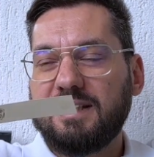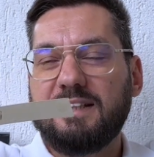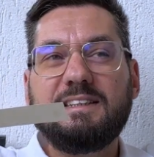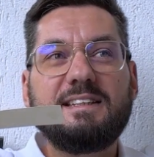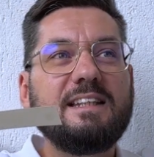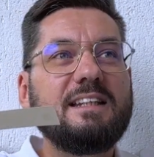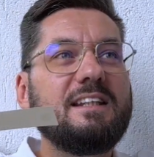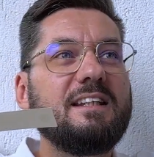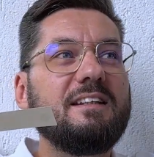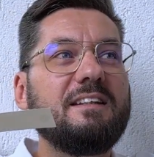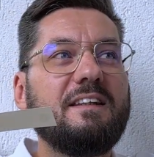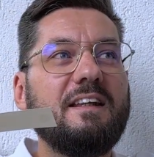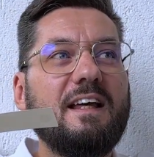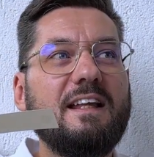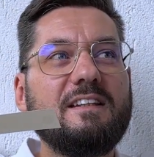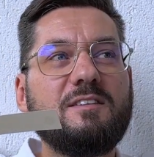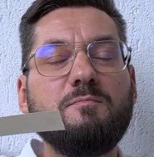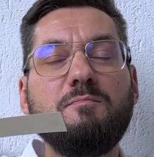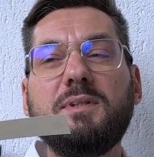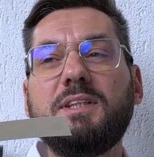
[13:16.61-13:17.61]
Is it
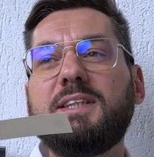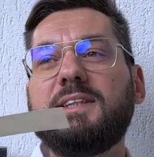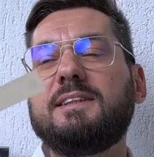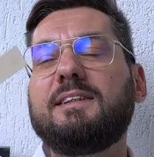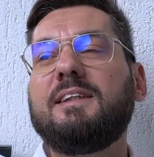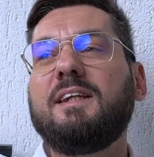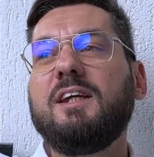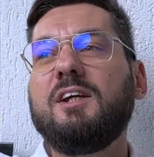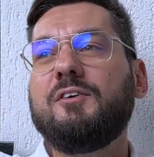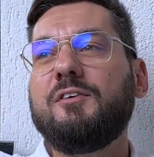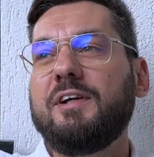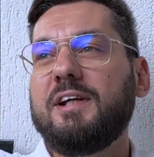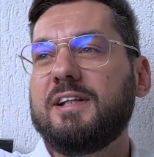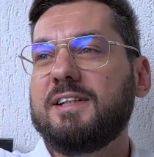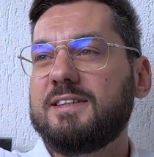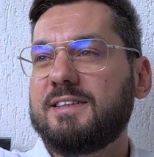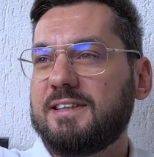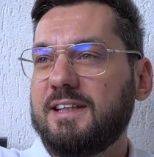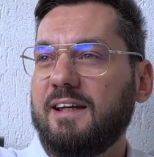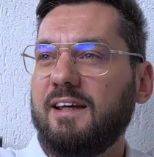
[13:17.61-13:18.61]
that
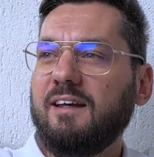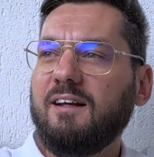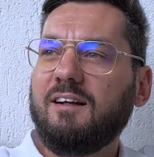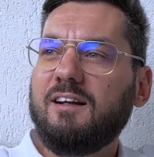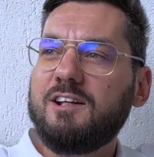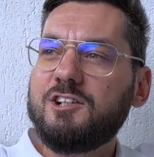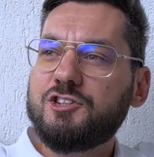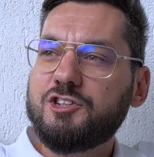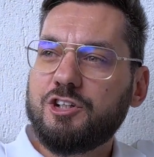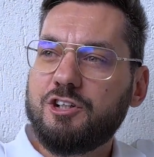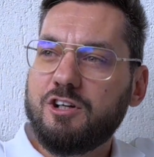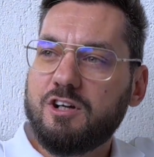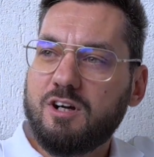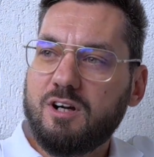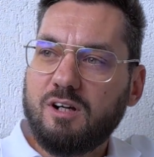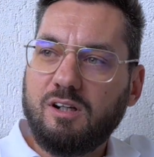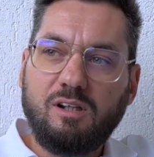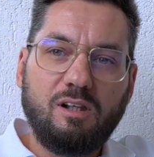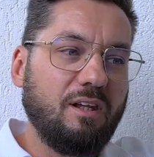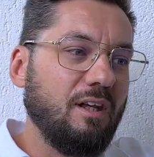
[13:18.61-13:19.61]
mysterious English
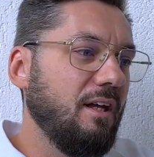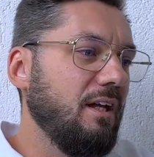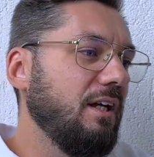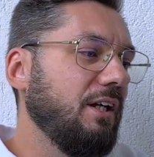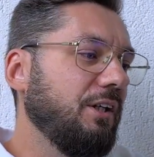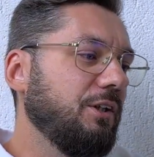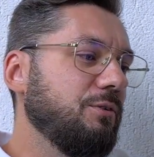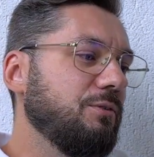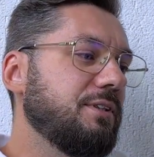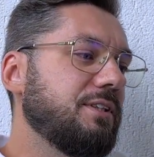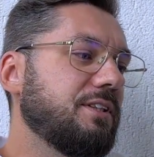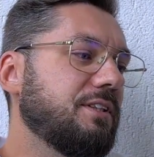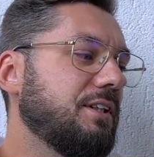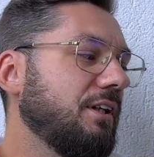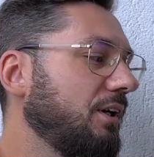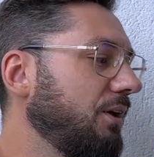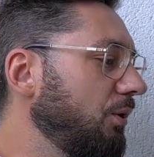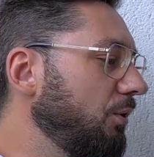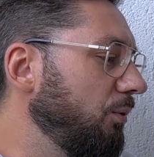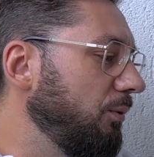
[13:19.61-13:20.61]
girl who
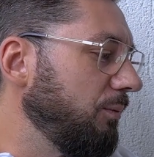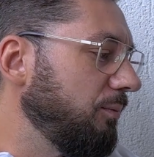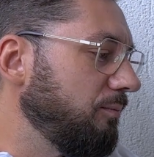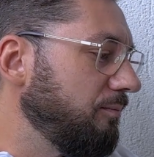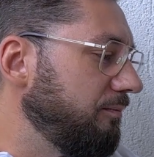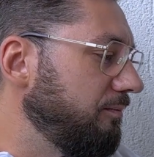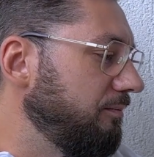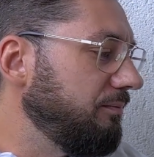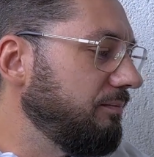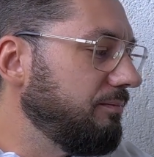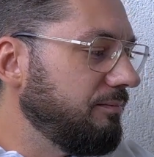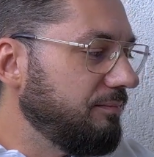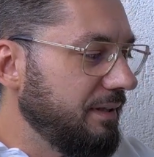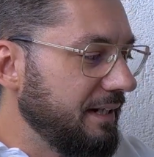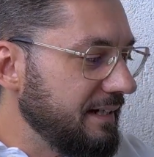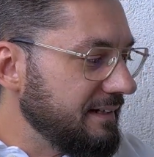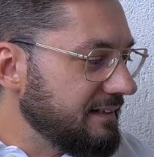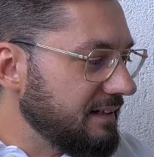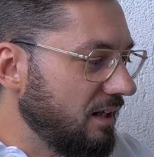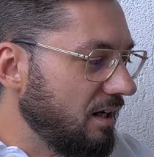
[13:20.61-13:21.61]
stole
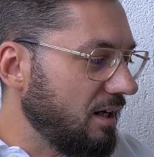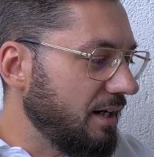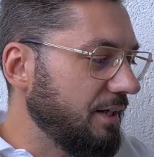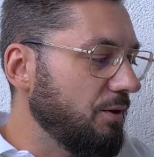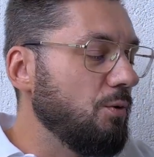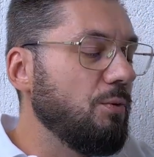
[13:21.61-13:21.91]
his heart?